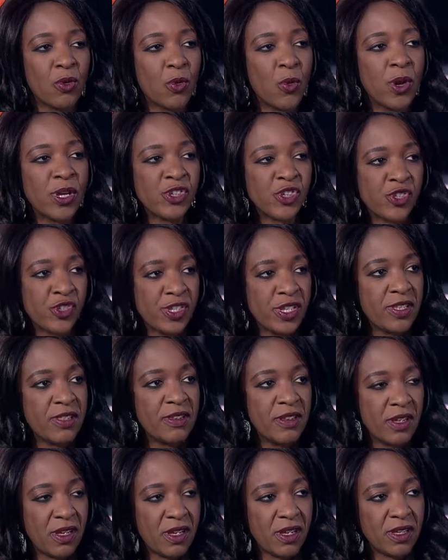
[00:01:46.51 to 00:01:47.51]

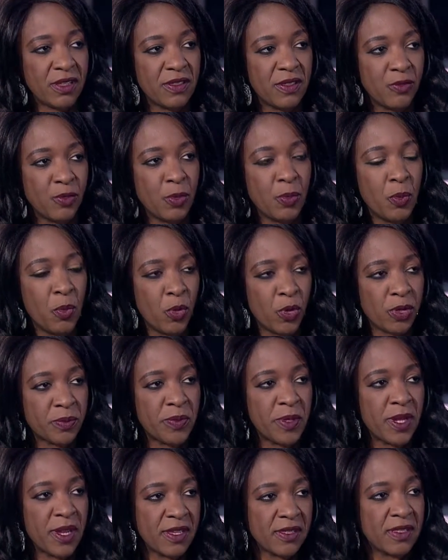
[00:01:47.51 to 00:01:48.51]
question the report
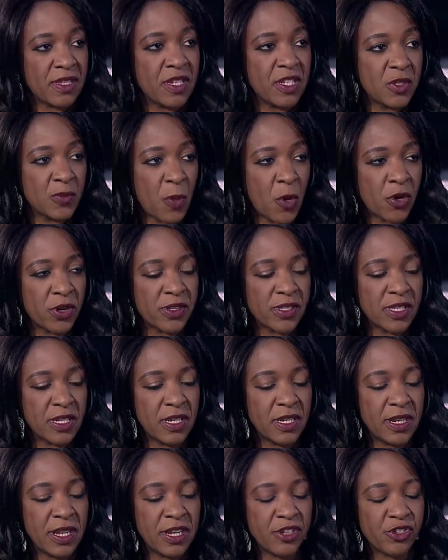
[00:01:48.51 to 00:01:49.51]
because it is partisan
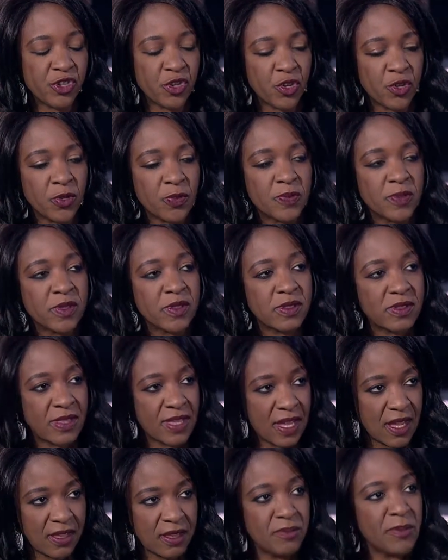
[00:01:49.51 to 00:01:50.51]
in nature.
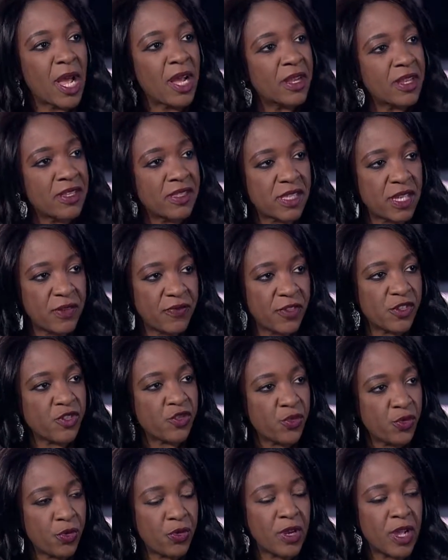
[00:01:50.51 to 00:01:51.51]
I'm not going to say if it's
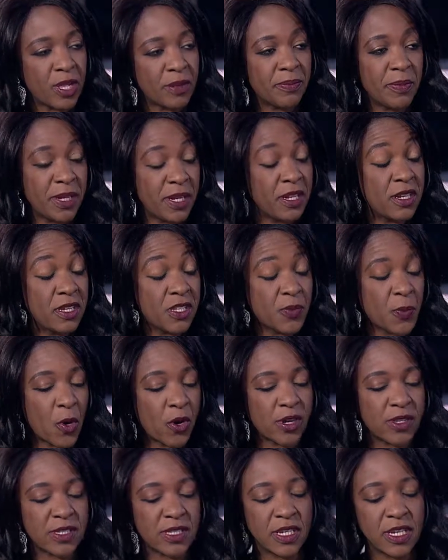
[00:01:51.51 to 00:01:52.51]
true or not, but it is
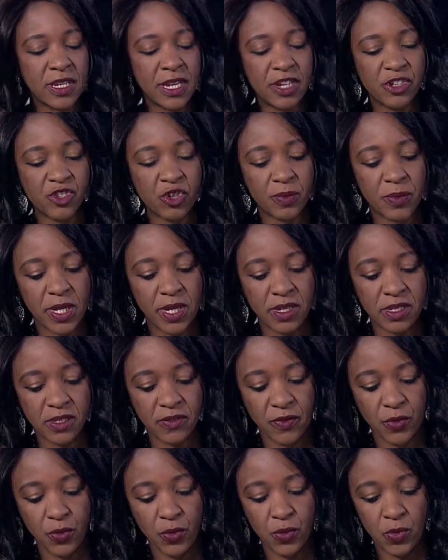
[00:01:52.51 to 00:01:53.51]
partisan in nature because
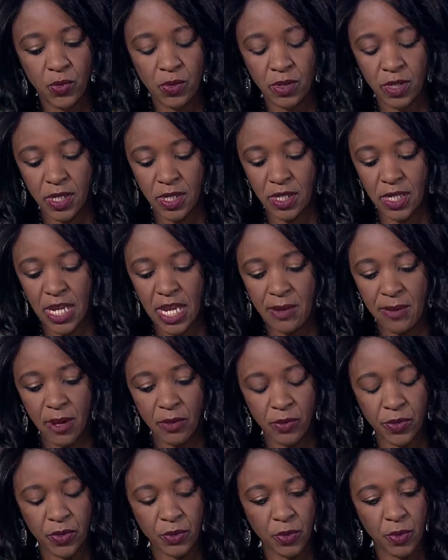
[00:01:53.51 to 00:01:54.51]
of who came out
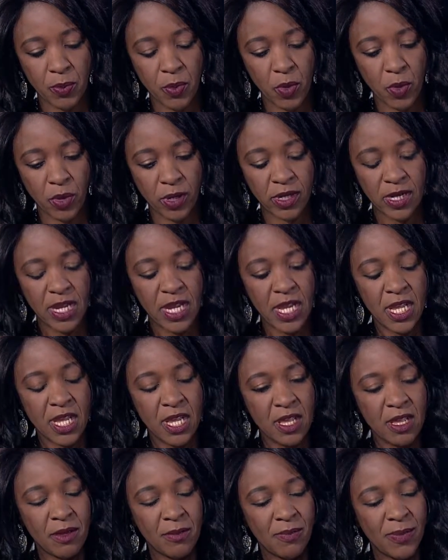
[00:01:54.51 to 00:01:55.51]
with the report.
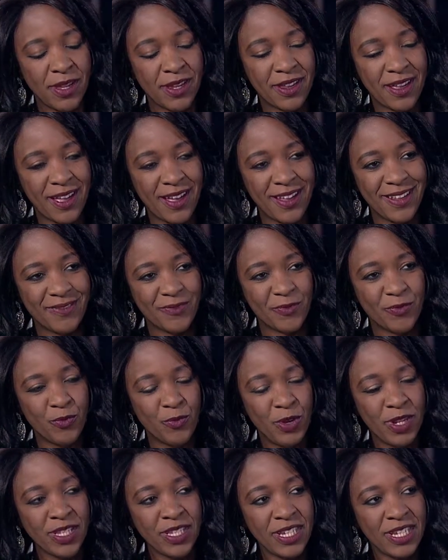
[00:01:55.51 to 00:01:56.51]
But I
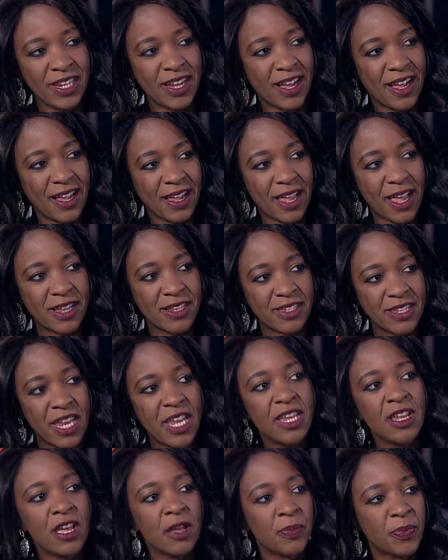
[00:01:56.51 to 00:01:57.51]

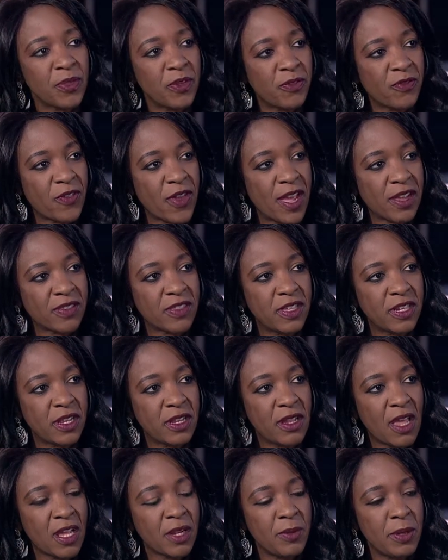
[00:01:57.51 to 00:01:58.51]
take up the fact that a
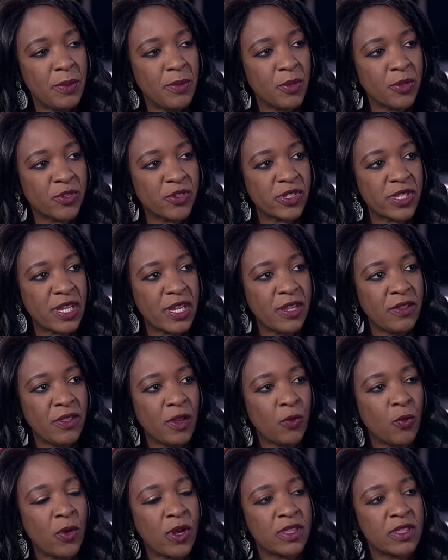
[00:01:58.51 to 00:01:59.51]
lot of people are saying
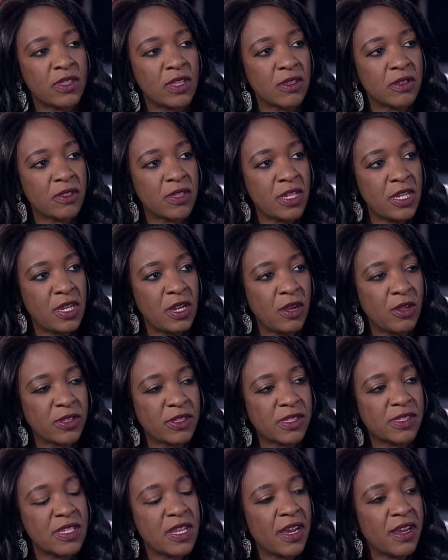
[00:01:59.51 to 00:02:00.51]
that what the
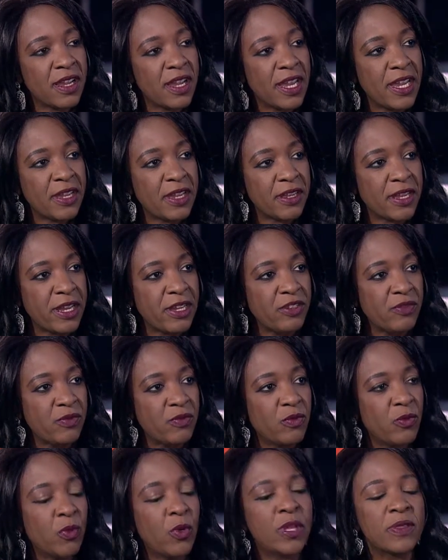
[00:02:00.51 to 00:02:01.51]
CIA,
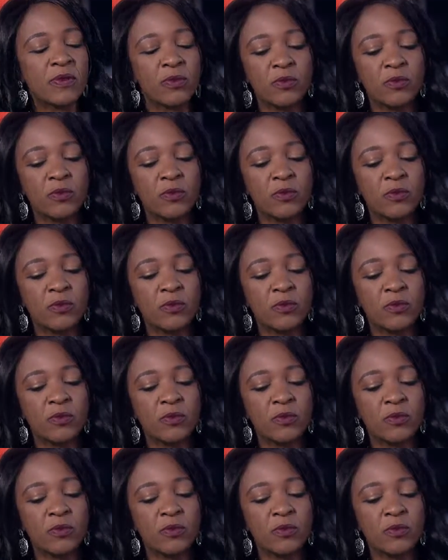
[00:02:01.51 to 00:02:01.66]
what